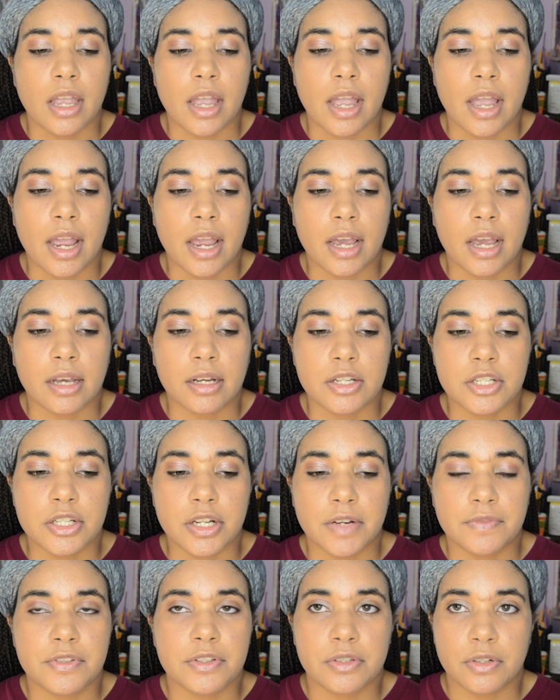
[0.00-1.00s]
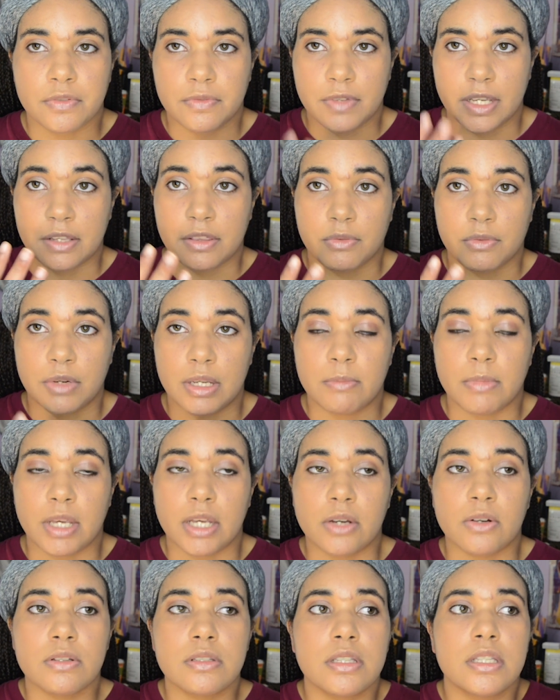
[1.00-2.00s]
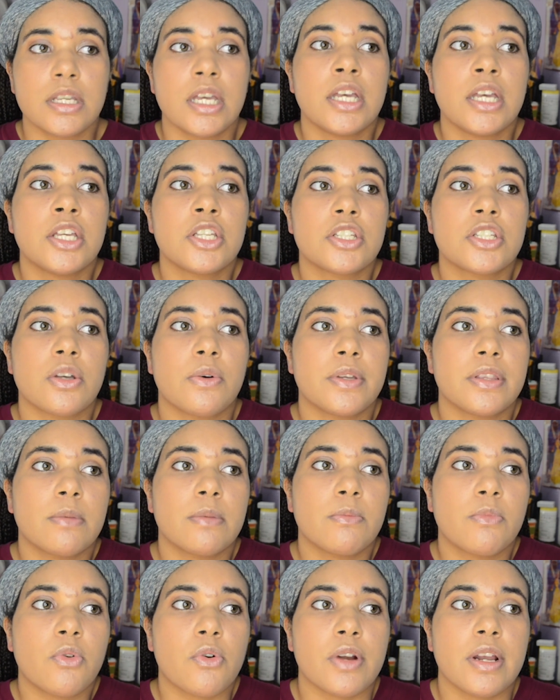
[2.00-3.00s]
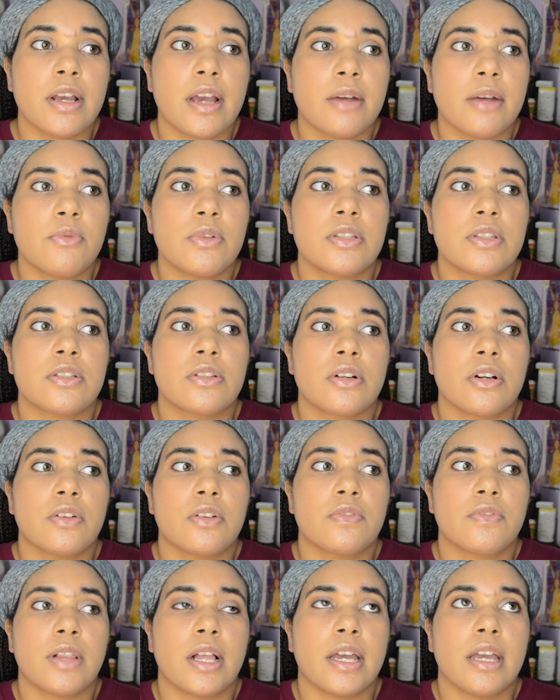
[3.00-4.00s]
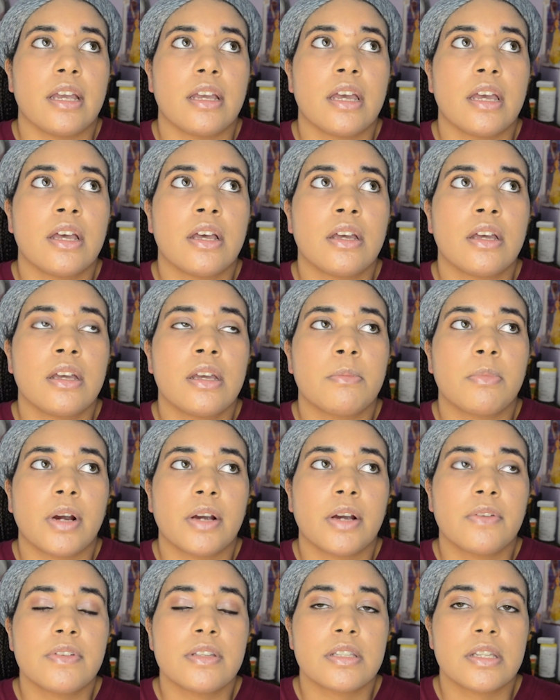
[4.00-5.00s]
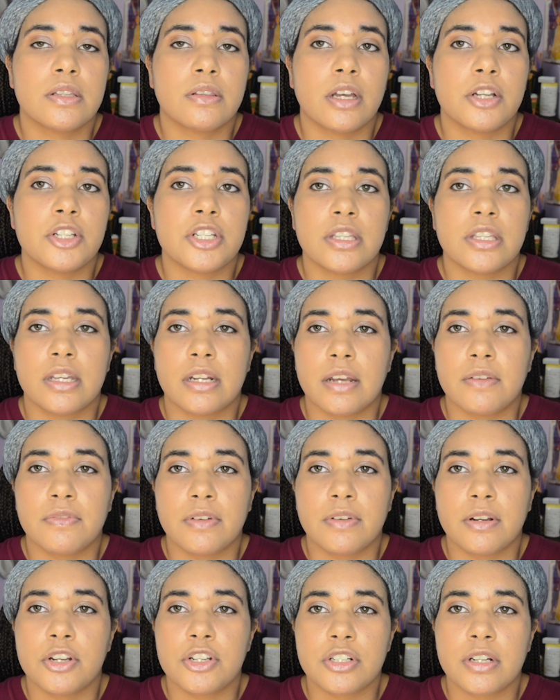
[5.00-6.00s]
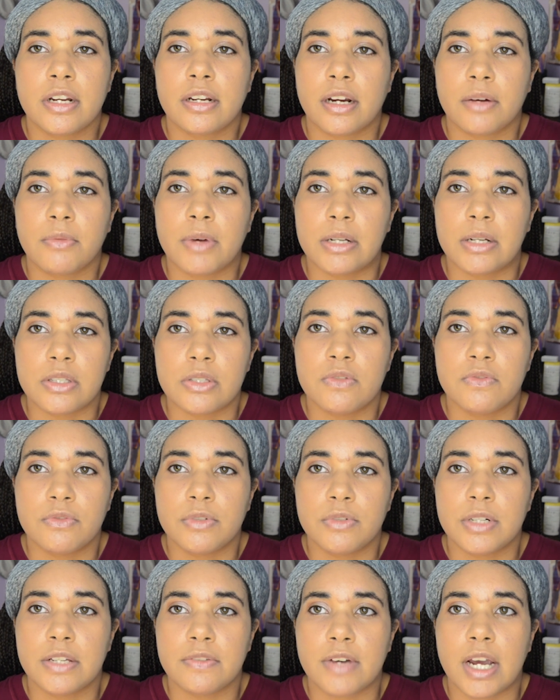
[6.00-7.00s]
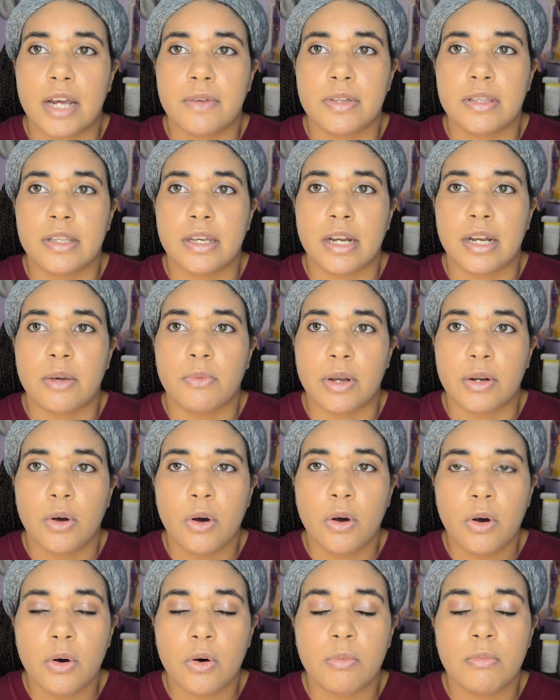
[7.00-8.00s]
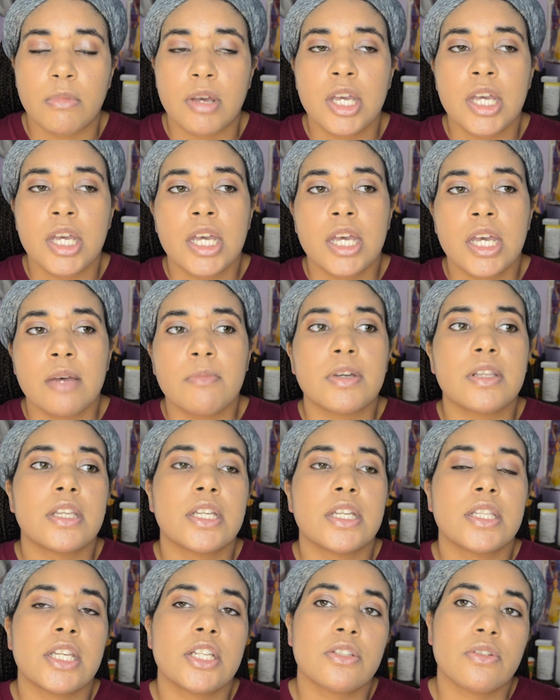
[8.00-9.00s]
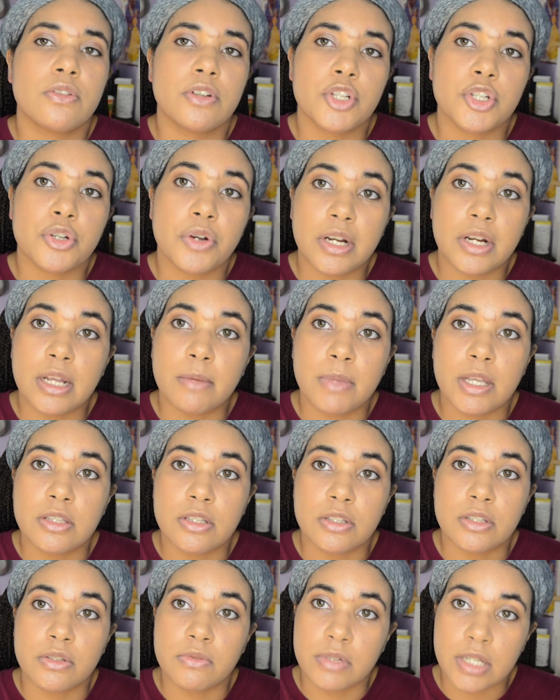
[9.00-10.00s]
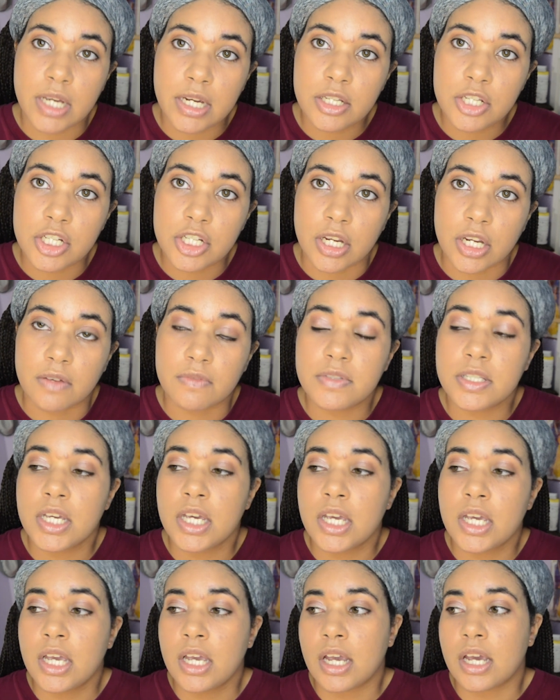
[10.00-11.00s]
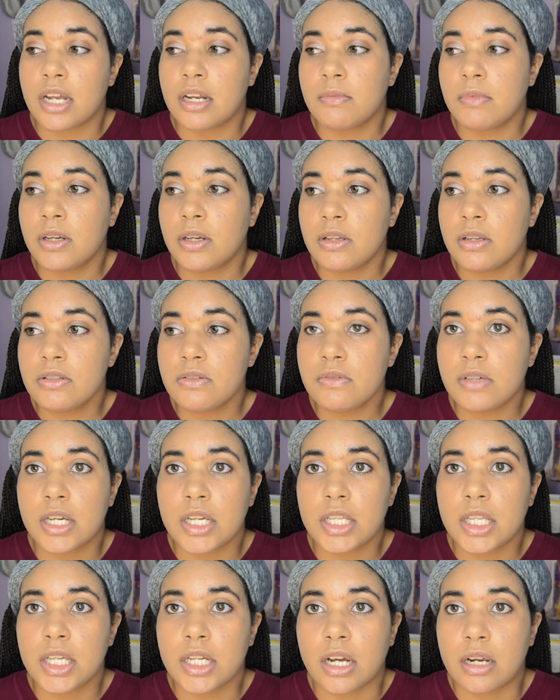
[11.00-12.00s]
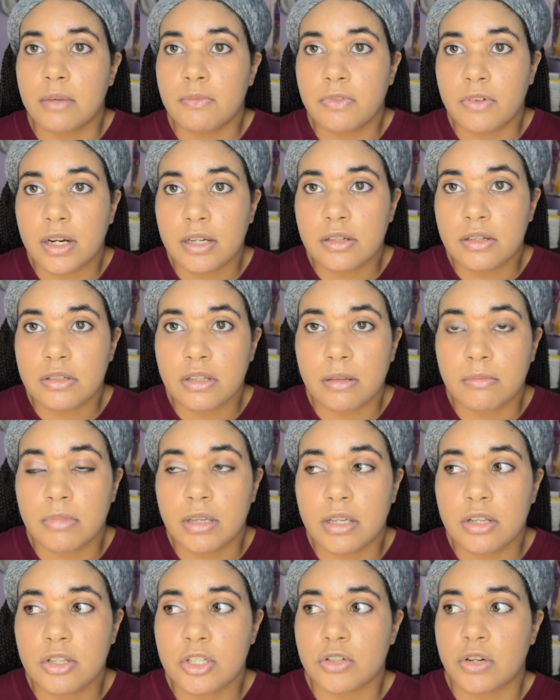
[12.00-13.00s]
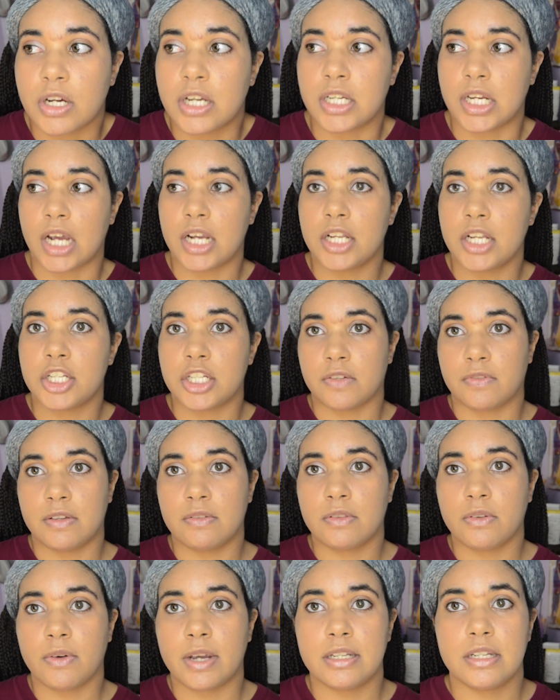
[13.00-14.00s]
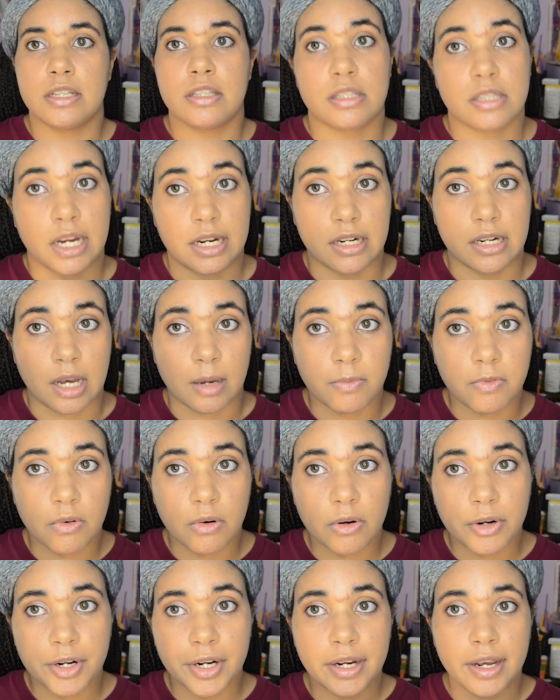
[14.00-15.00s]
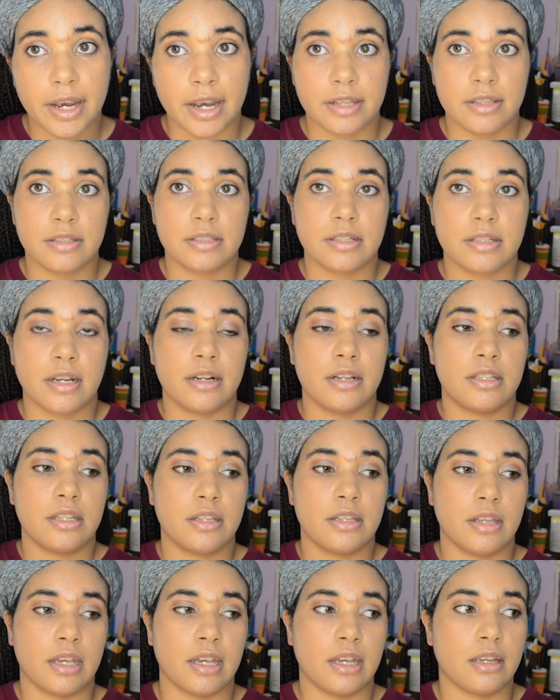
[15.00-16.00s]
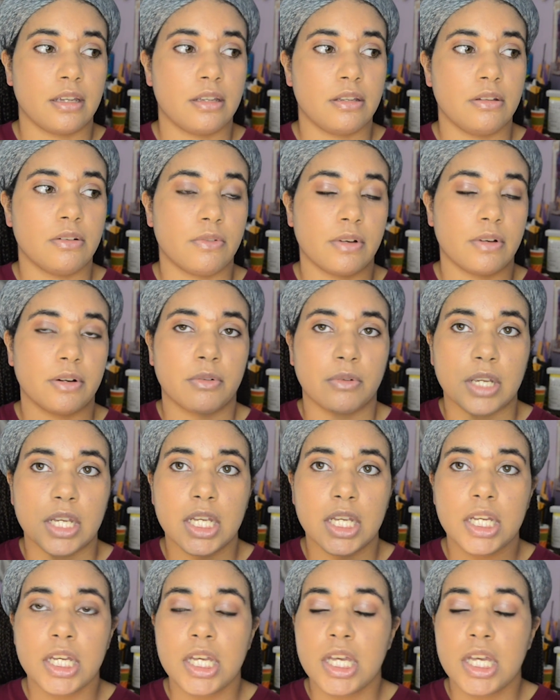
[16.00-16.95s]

And because you have to serve like 3 meals. So in the morning I would serve like breakfast and lunch, and then I finished like around 2:45, and then I went home. But then they started training me to do night shift. And I'm like, it's okay, like I'm fine like being trained night shift. Even though I didn't sign up for it, I decided to like, you know, agree.